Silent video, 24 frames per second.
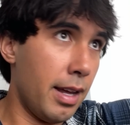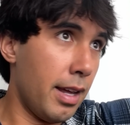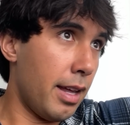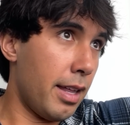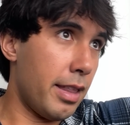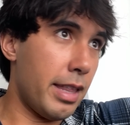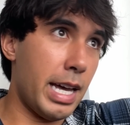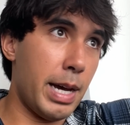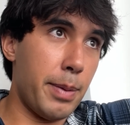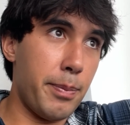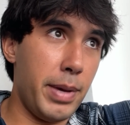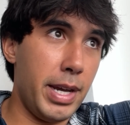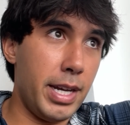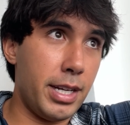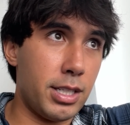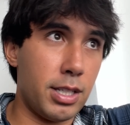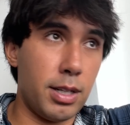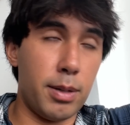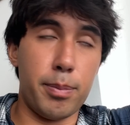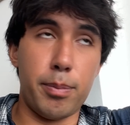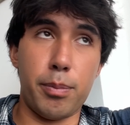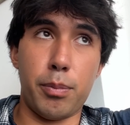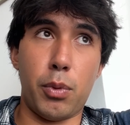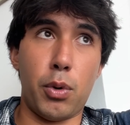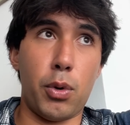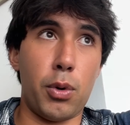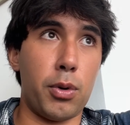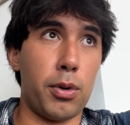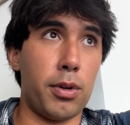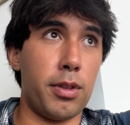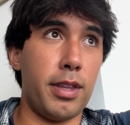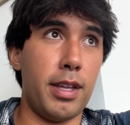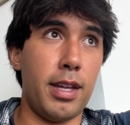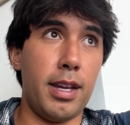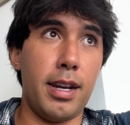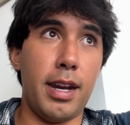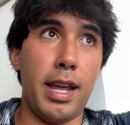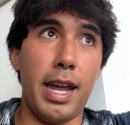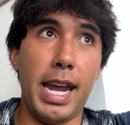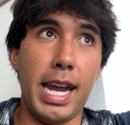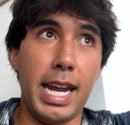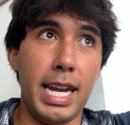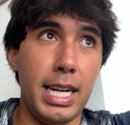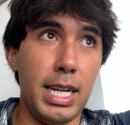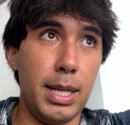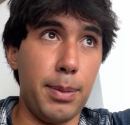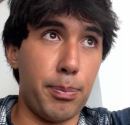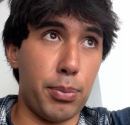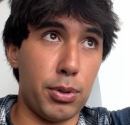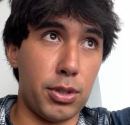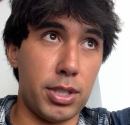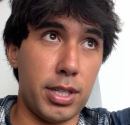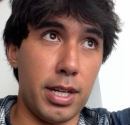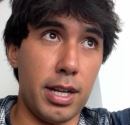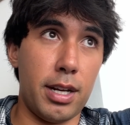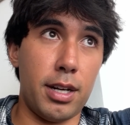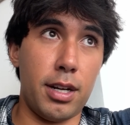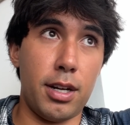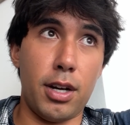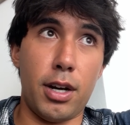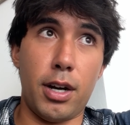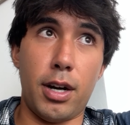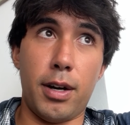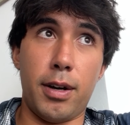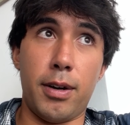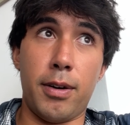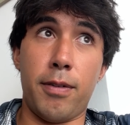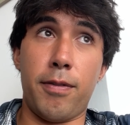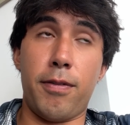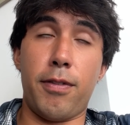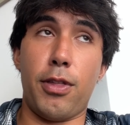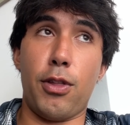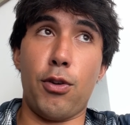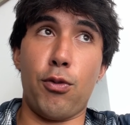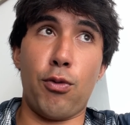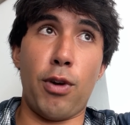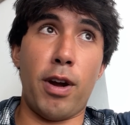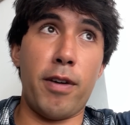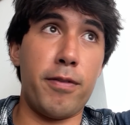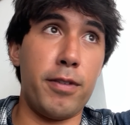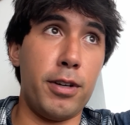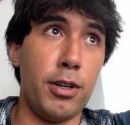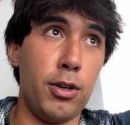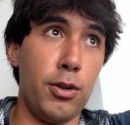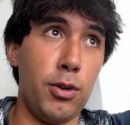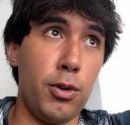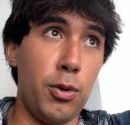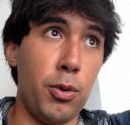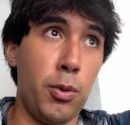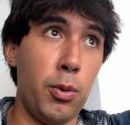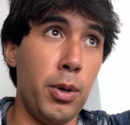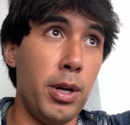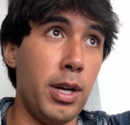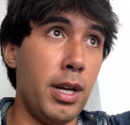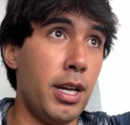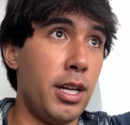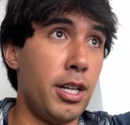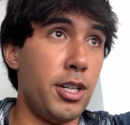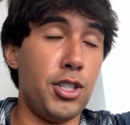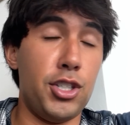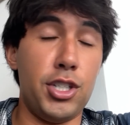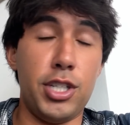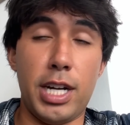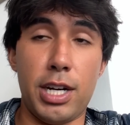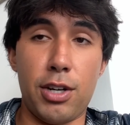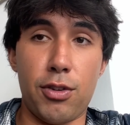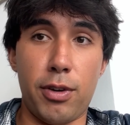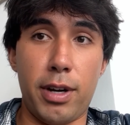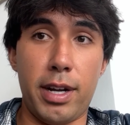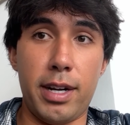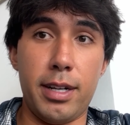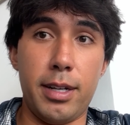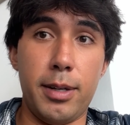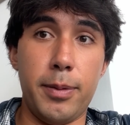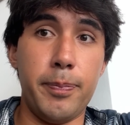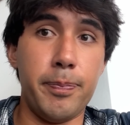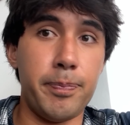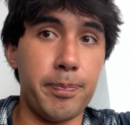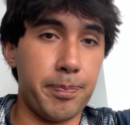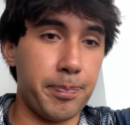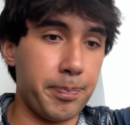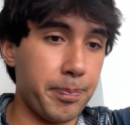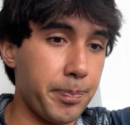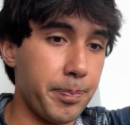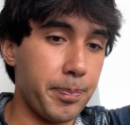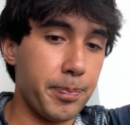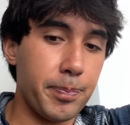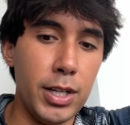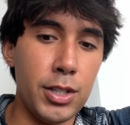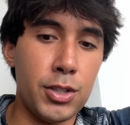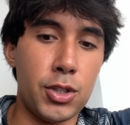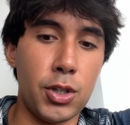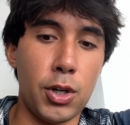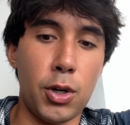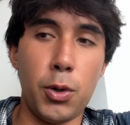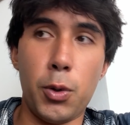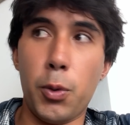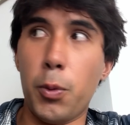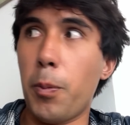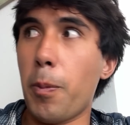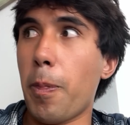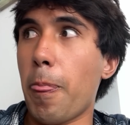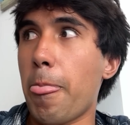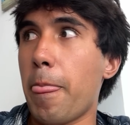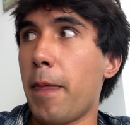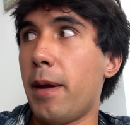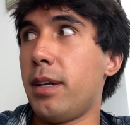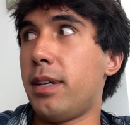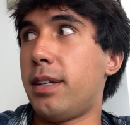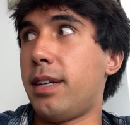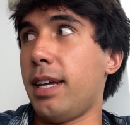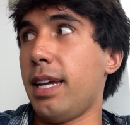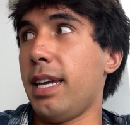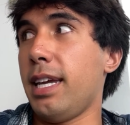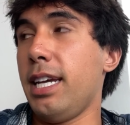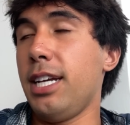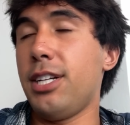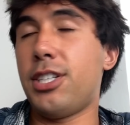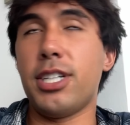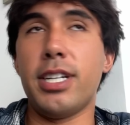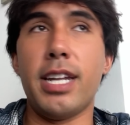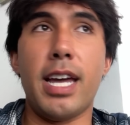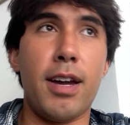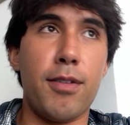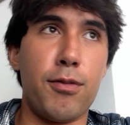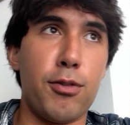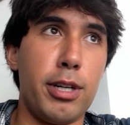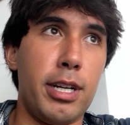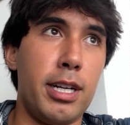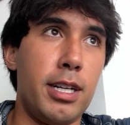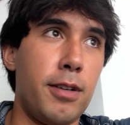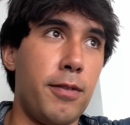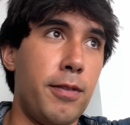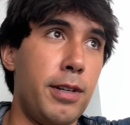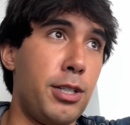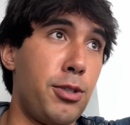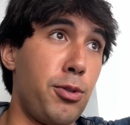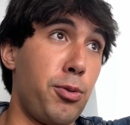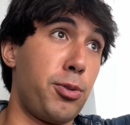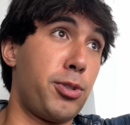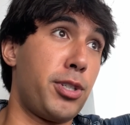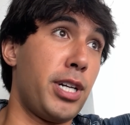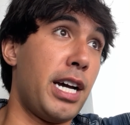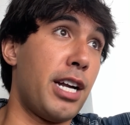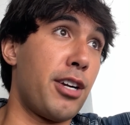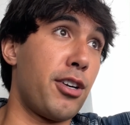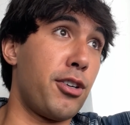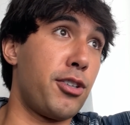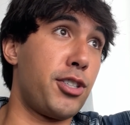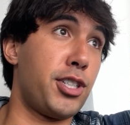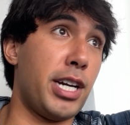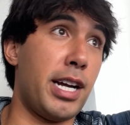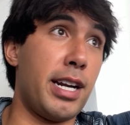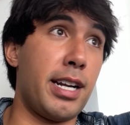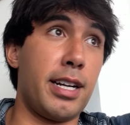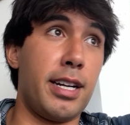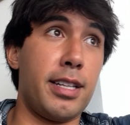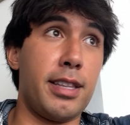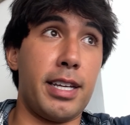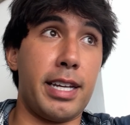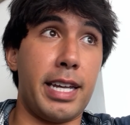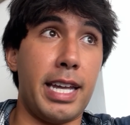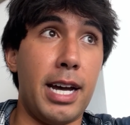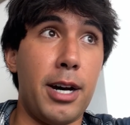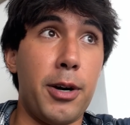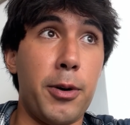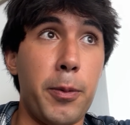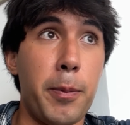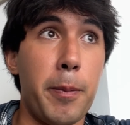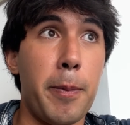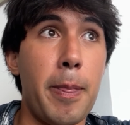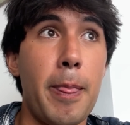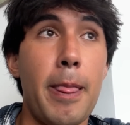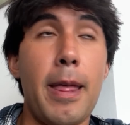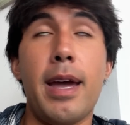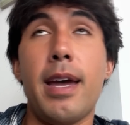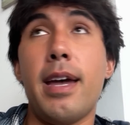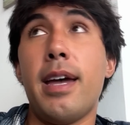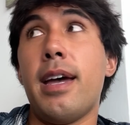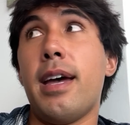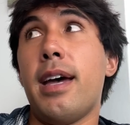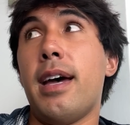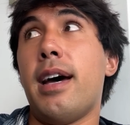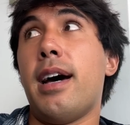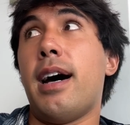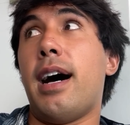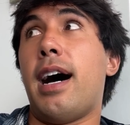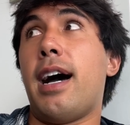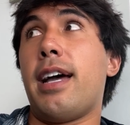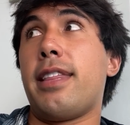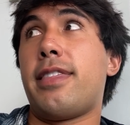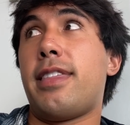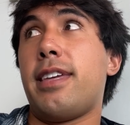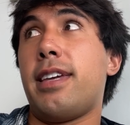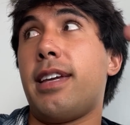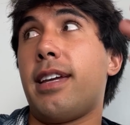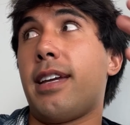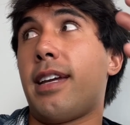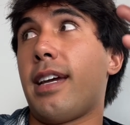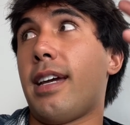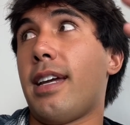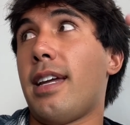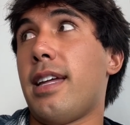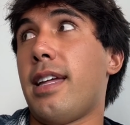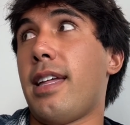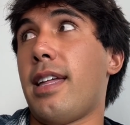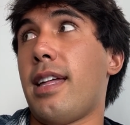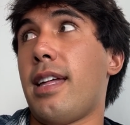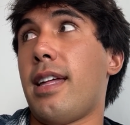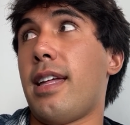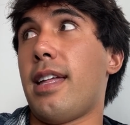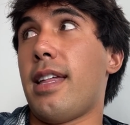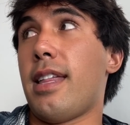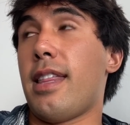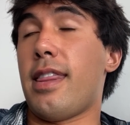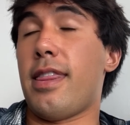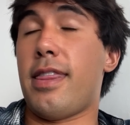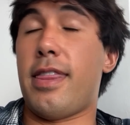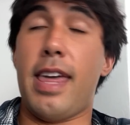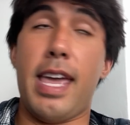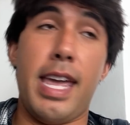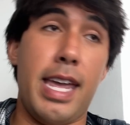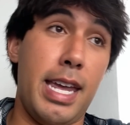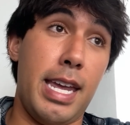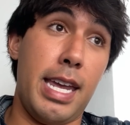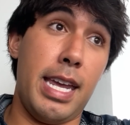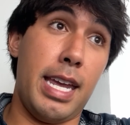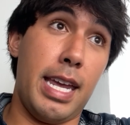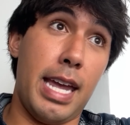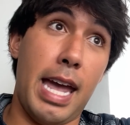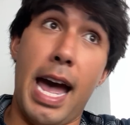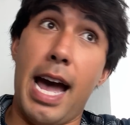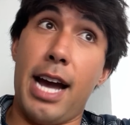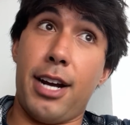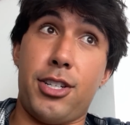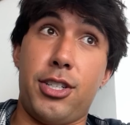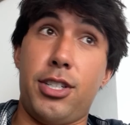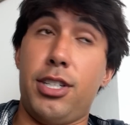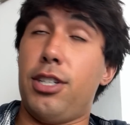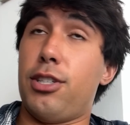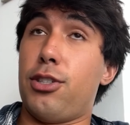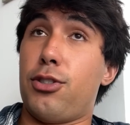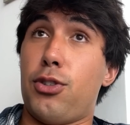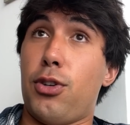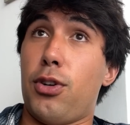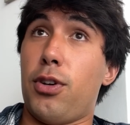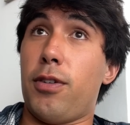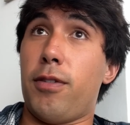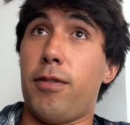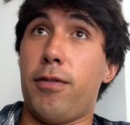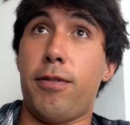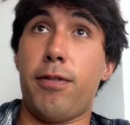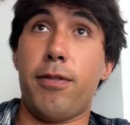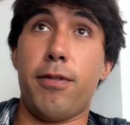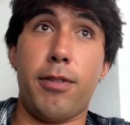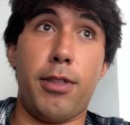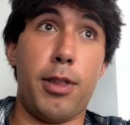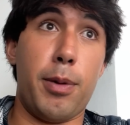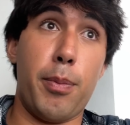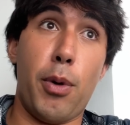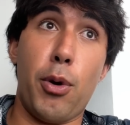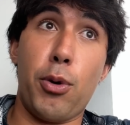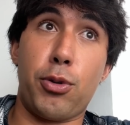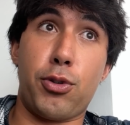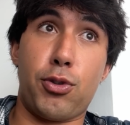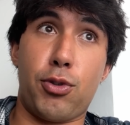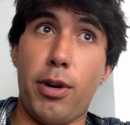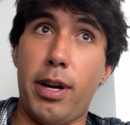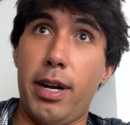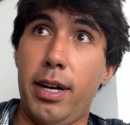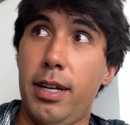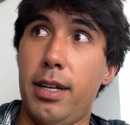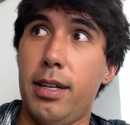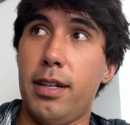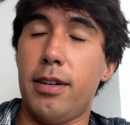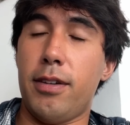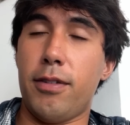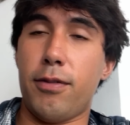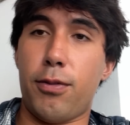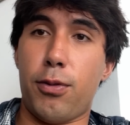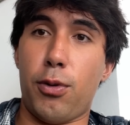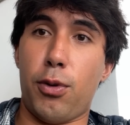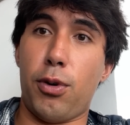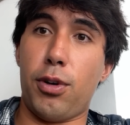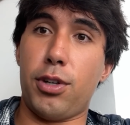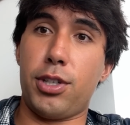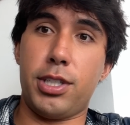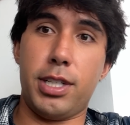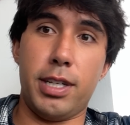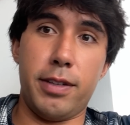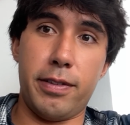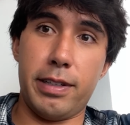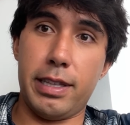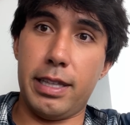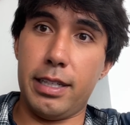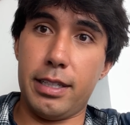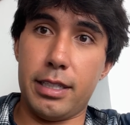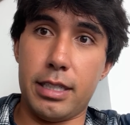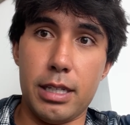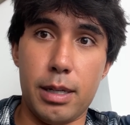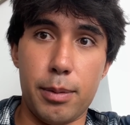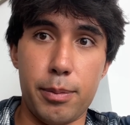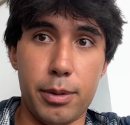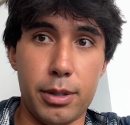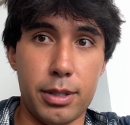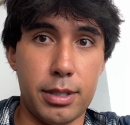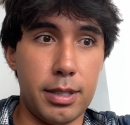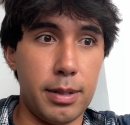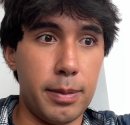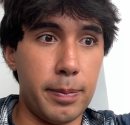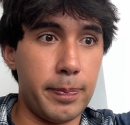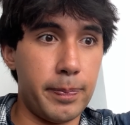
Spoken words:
That makes up more than 80% of the revenue generated. So to each and every individual chatter chatting on the account, I think they actually deserve the most credit for achieving these numbers.